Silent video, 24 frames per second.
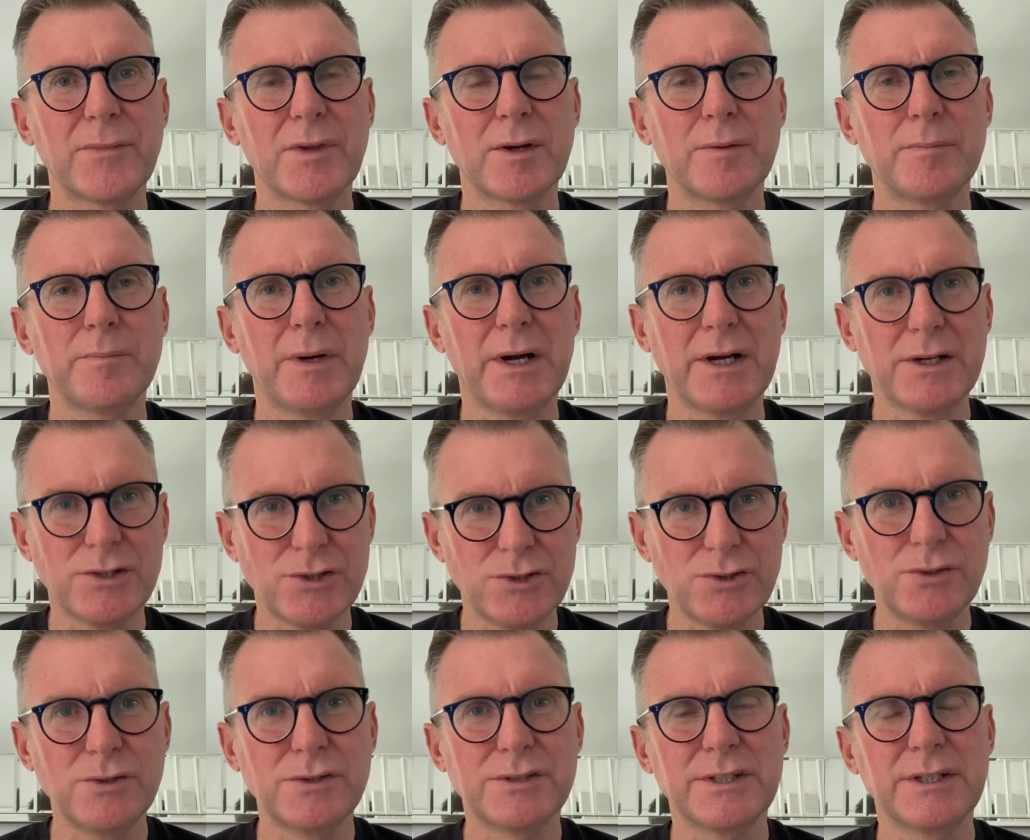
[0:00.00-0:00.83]
By
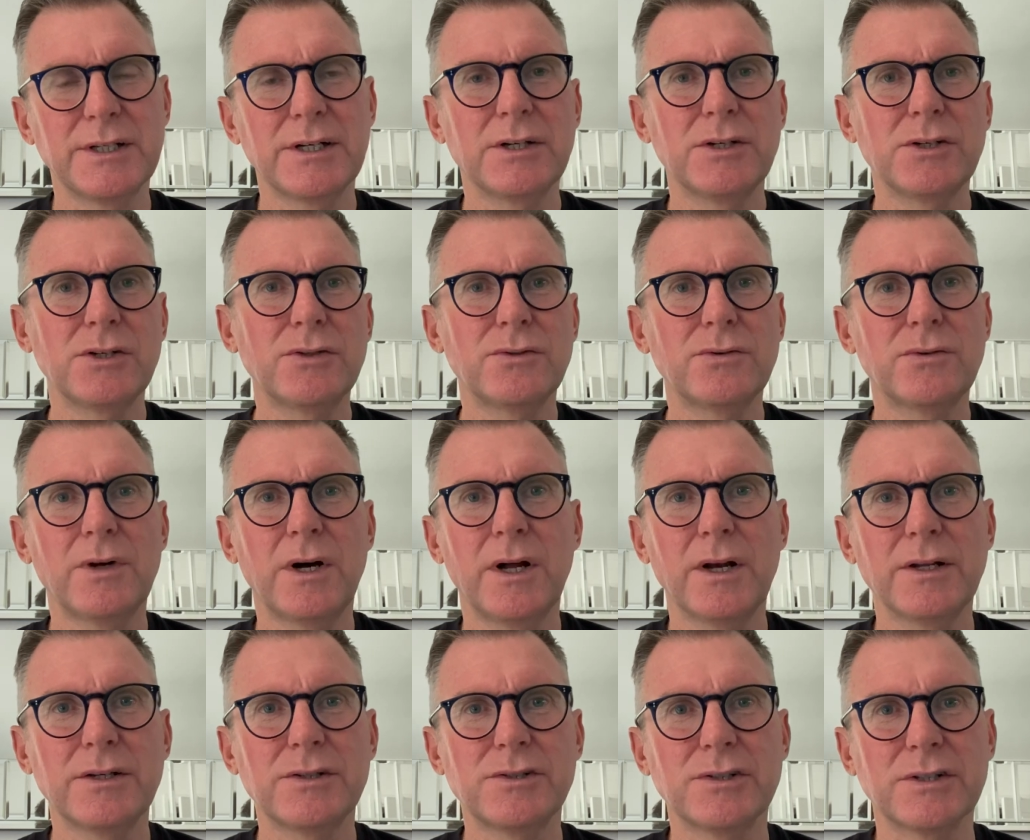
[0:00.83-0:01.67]
choosing a
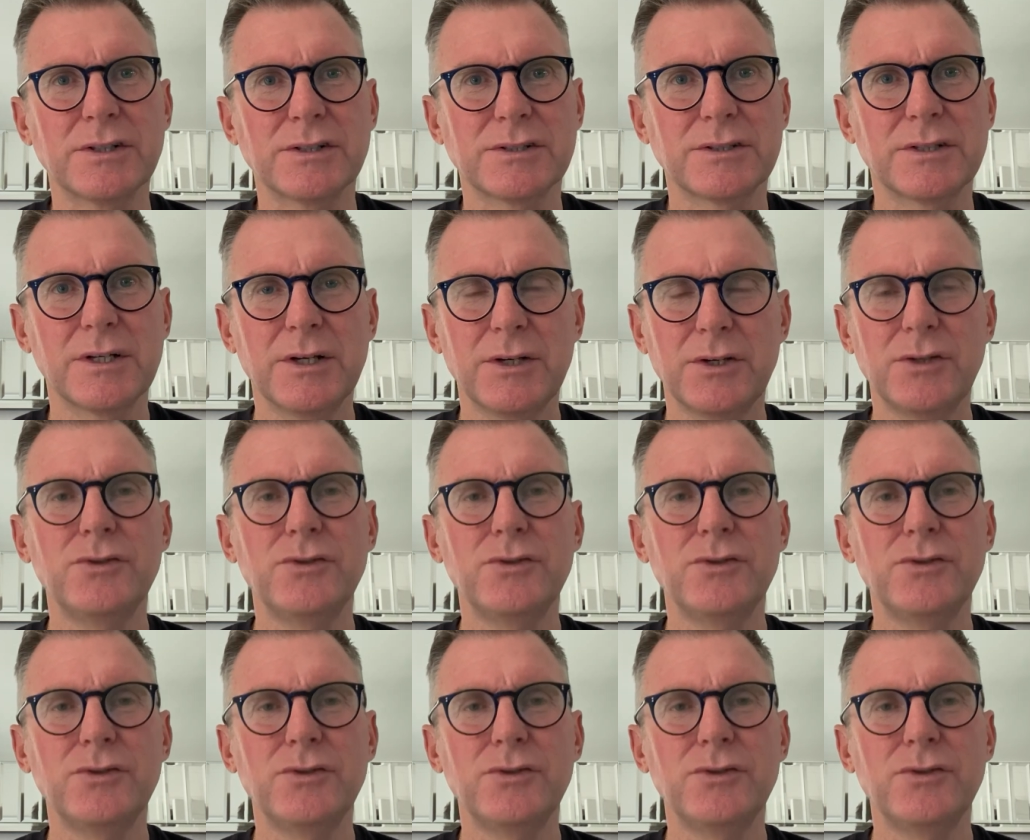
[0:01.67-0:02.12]
urologist,